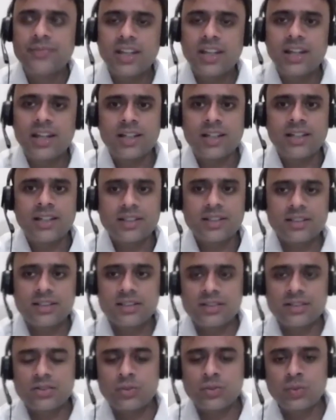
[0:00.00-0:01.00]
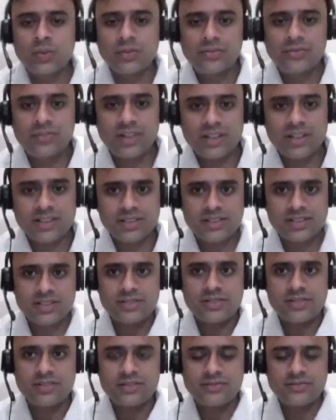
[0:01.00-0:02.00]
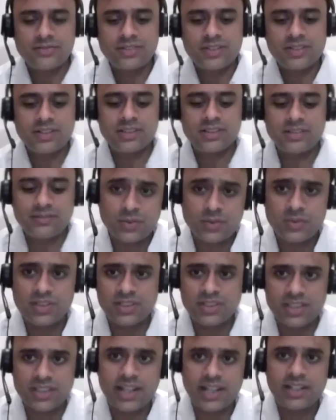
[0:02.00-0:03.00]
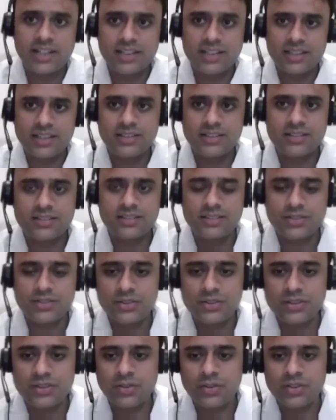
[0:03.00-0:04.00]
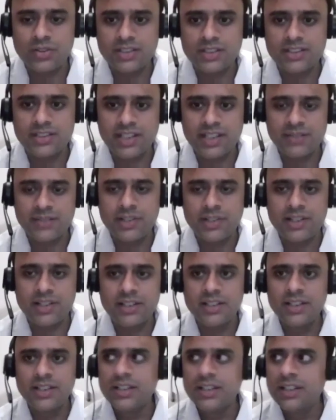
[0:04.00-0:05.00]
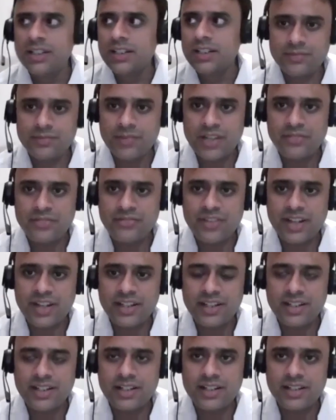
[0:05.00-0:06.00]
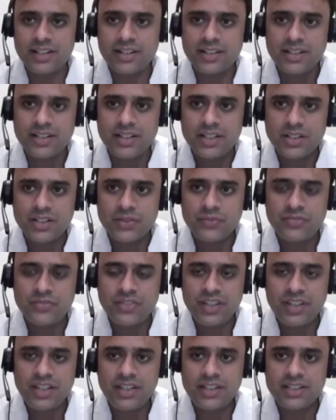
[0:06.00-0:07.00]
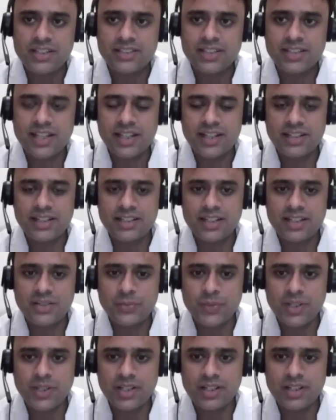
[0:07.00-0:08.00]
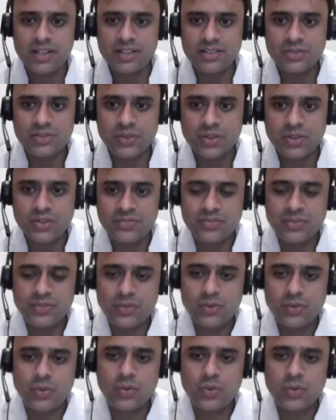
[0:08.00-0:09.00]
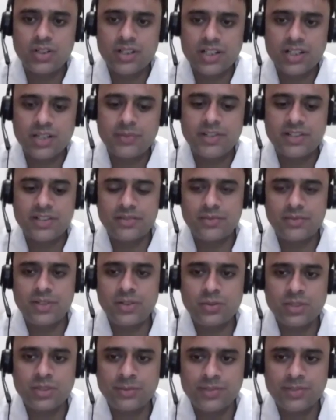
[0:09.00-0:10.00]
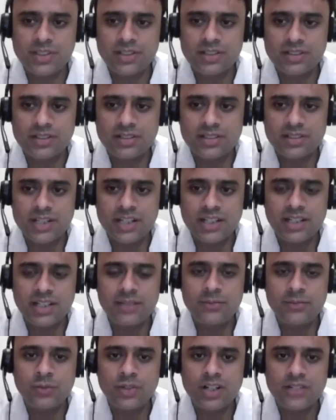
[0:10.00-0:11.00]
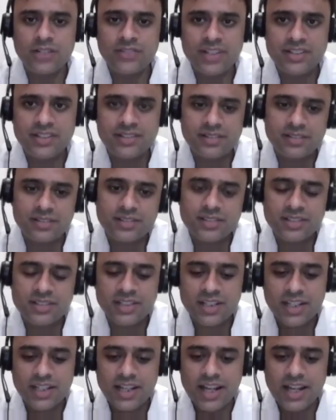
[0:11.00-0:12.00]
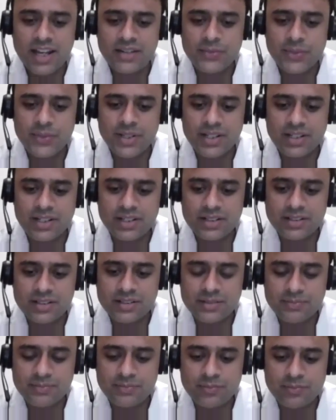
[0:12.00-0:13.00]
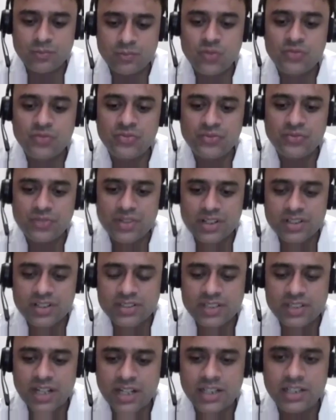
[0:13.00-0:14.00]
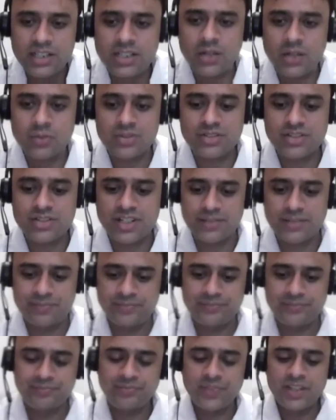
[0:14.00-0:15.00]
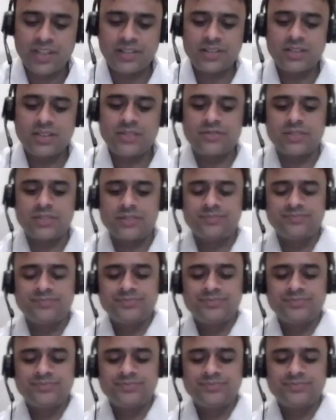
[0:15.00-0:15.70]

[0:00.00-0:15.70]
And two of us was likely the naughtier side. My friend and I, we decided that we'll sort of go a little bit. We'll do something slightly more adventurous, and we'll move slightly downstream the river.